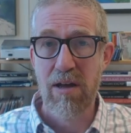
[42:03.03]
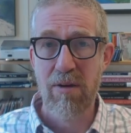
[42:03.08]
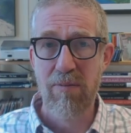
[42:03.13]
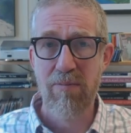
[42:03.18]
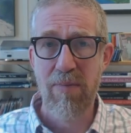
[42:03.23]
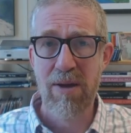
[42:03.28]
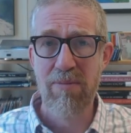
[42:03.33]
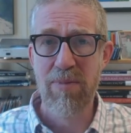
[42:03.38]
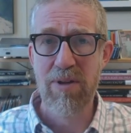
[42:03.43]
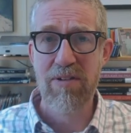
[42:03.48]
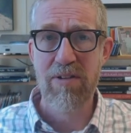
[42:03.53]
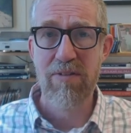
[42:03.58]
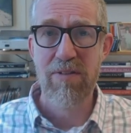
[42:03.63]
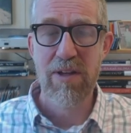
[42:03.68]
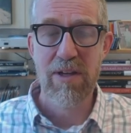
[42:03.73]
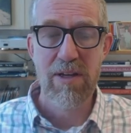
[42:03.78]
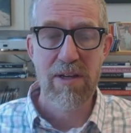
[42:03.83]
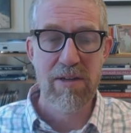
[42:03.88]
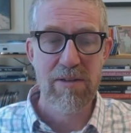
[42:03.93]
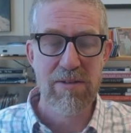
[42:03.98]
uh, members of
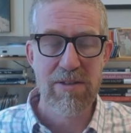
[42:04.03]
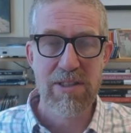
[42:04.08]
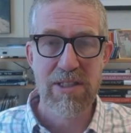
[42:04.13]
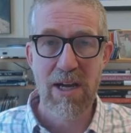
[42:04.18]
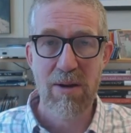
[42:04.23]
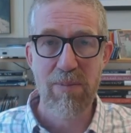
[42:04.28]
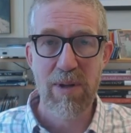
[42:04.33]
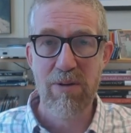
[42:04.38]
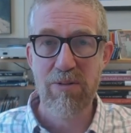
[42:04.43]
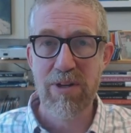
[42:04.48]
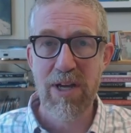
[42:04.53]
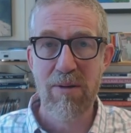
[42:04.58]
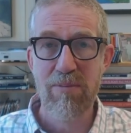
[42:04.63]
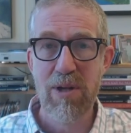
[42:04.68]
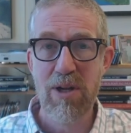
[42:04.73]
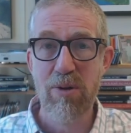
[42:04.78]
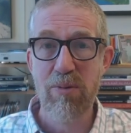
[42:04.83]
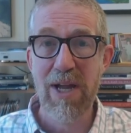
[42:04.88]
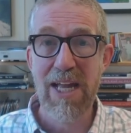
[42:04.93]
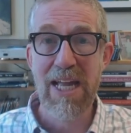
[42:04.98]
the W
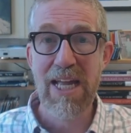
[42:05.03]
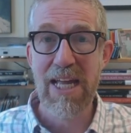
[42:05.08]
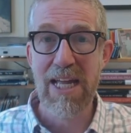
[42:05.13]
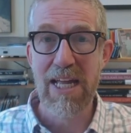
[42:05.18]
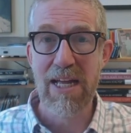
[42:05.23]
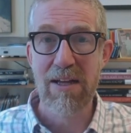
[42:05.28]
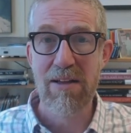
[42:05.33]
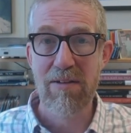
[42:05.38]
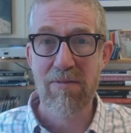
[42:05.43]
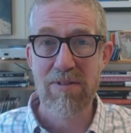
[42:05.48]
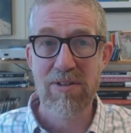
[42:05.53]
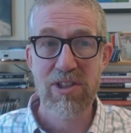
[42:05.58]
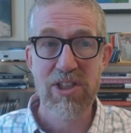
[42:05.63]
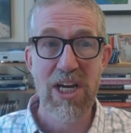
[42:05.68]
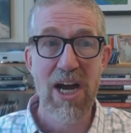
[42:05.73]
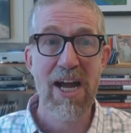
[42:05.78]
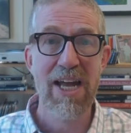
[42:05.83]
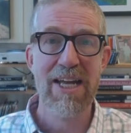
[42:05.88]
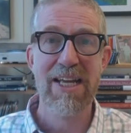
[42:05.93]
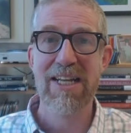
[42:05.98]
W E,
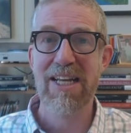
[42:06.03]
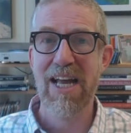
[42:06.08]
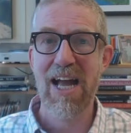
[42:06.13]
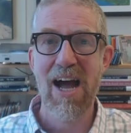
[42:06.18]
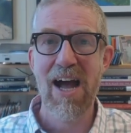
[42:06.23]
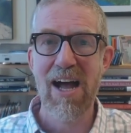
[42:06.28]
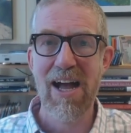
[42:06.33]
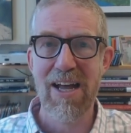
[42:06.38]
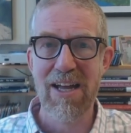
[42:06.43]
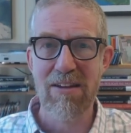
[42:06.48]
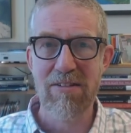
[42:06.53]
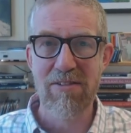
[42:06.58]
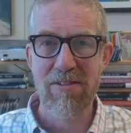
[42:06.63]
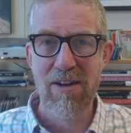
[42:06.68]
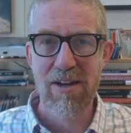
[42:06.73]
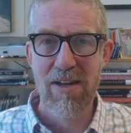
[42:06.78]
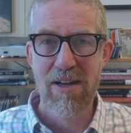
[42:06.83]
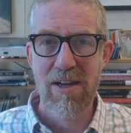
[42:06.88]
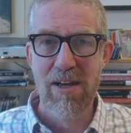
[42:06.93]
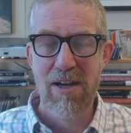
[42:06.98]
giant guys
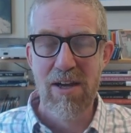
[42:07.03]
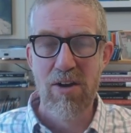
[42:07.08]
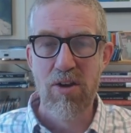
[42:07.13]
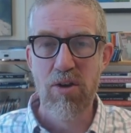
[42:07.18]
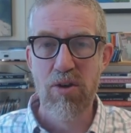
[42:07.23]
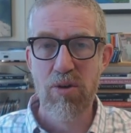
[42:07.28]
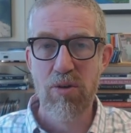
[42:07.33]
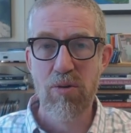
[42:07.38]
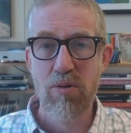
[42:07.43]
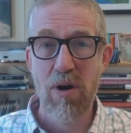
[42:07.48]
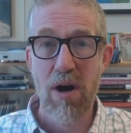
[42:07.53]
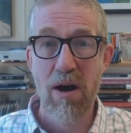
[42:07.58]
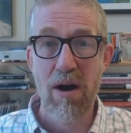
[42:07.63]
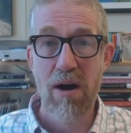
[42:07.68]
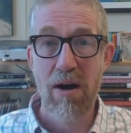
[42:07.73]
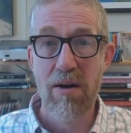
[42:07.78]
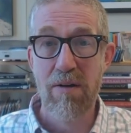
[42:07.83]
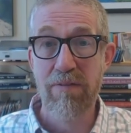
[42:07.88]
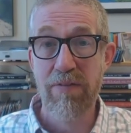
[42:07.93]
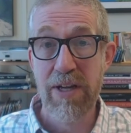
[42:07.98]
who
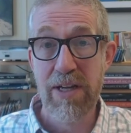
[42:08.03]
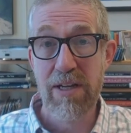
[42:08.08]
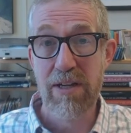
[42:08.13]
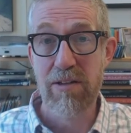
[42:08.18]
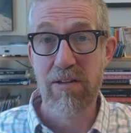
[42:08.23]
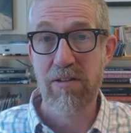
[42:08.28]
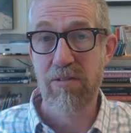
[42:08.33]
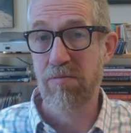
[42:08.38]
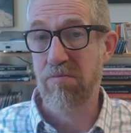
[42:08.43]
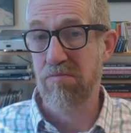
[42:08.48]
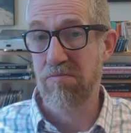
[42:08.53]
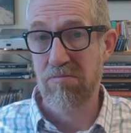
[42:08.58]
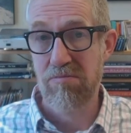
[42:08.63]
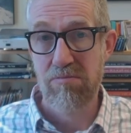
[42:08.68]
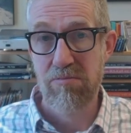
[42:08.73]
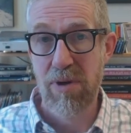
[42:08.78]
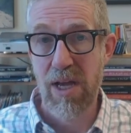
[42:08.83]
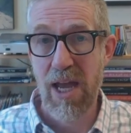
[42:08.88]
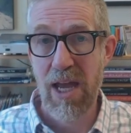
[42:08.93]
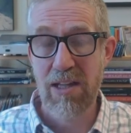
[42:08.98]
are vegans.
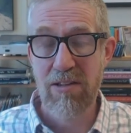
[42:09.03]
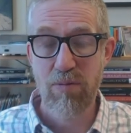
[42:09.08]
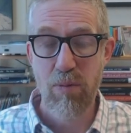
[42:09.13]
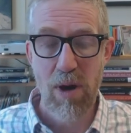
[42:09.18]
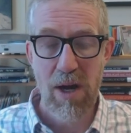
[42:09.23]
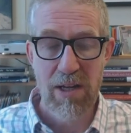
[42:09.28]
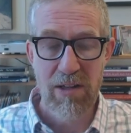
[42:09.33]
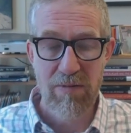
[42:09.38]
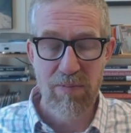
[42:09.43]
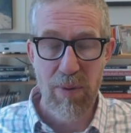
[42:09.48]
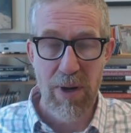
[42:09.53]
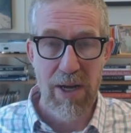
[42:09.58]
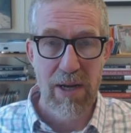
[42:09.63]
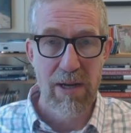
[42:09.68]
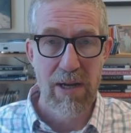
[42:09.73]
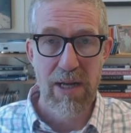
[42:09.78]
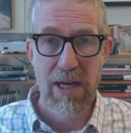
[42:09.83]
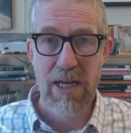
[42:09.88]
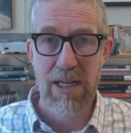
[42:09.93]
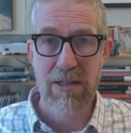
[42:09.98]
It's
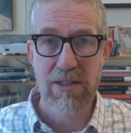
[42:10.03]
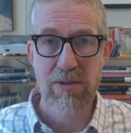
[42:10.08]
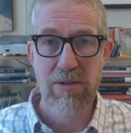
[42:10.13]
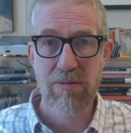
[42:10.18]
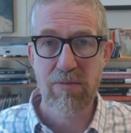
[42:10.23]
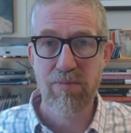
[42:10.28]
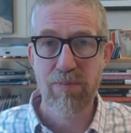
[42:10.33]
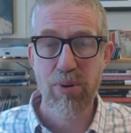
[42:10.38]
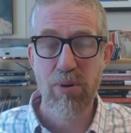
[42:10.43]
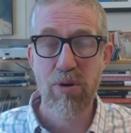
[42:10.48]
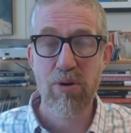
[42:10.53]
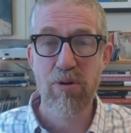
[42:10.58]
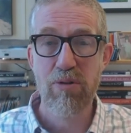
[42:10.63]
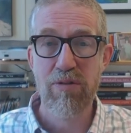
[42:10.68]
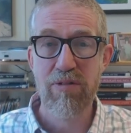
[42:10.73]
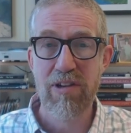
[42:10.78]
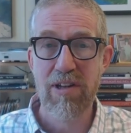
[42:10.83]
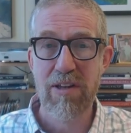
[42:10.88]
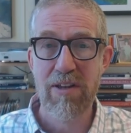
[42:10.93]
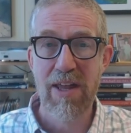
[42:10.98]
widespread. It
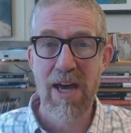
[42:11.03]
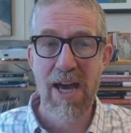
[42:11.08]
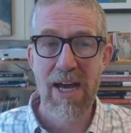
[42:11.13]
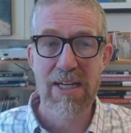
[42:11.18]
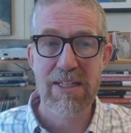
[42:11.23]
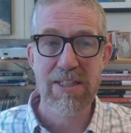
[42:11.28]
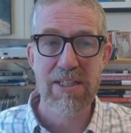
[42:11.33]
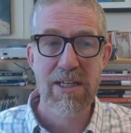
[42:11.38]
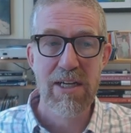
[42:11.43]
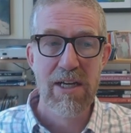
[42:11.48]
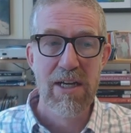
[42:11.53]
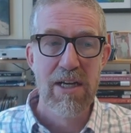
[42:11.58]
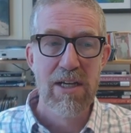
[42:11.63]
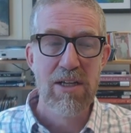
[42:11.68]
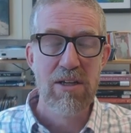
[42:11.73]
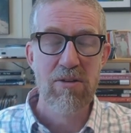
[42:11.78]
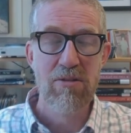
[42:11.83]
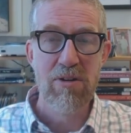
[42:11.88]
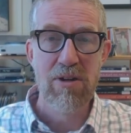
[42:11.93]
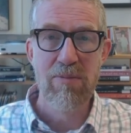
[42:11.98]
proves that
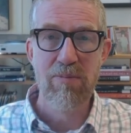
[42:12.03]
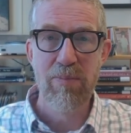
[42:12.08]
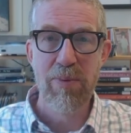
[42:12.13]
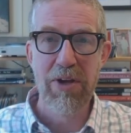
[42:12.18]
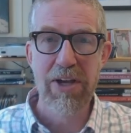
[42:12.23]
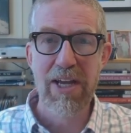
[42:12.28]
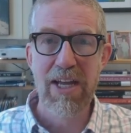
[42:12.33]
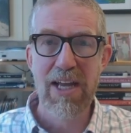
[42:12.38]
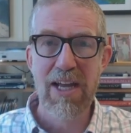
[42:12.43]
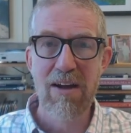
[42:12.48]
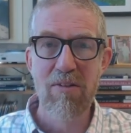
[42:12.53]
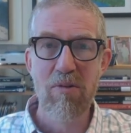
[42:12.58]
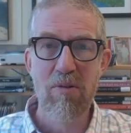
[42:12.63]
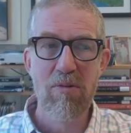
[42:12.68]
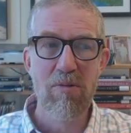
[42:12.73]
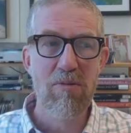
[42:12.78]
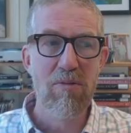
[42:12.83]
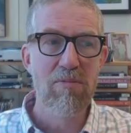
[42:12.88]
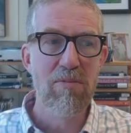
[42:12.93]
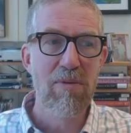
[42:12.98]
you can be
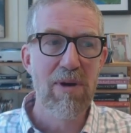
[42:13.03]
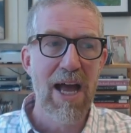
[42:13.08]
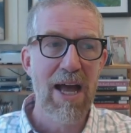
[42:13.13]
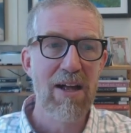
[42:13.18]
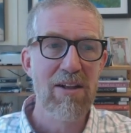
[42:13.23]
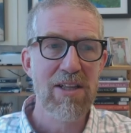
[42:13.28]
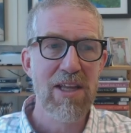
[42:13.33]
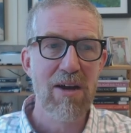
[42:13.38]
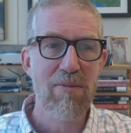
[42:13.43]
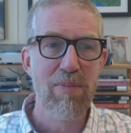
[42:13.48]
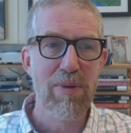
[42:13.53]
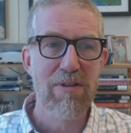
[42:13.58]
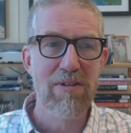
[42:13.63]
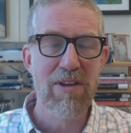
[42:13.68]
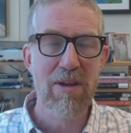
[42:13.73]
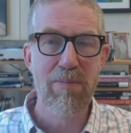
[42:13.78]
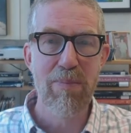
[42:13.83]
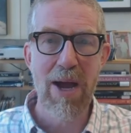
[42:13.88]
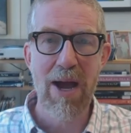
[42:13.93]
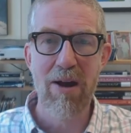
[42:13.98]
held up as
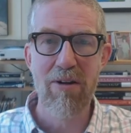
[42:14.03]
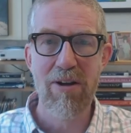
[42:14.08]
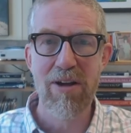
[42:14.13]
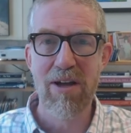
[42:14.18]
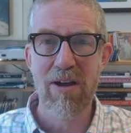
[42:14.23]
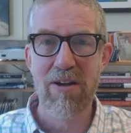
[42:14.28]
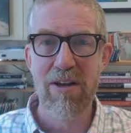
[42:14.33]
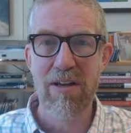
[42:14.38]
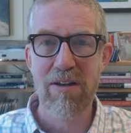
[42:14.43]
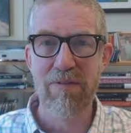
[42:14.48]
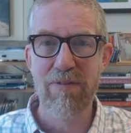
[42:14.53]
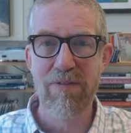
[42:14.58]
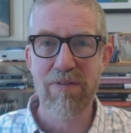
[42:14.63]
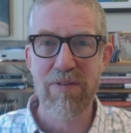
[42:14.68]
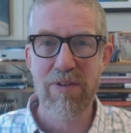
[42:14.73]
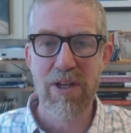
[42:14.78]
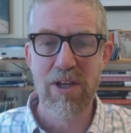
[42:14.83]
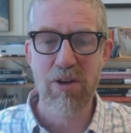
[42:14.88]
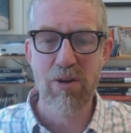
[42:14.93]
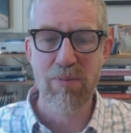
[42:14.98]
the paragon of
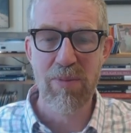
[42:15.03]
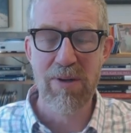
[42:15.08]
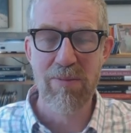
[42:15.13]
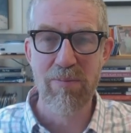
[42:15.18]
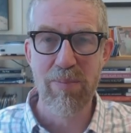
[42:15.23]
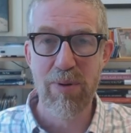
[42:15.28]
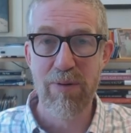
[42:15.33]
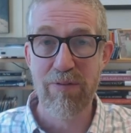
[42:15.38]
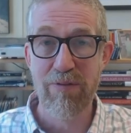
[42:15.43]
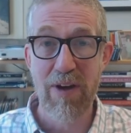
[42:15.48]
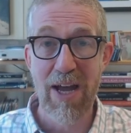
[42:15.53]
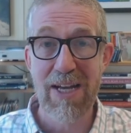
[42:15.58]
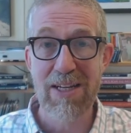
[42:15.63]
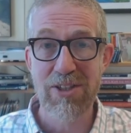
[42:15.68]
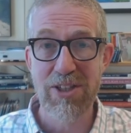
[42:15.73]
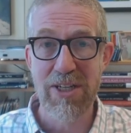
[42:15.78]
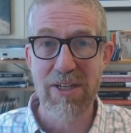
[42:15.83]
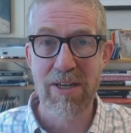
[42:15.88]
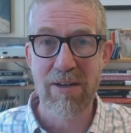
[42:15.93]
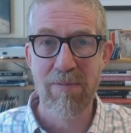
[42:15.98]
human
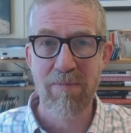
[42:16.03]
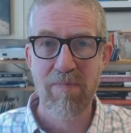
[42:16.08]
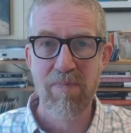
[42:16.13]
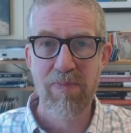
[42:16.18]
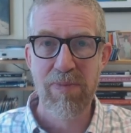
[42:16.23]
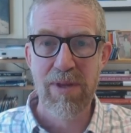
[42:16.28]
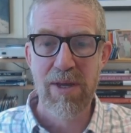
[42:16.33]
perfection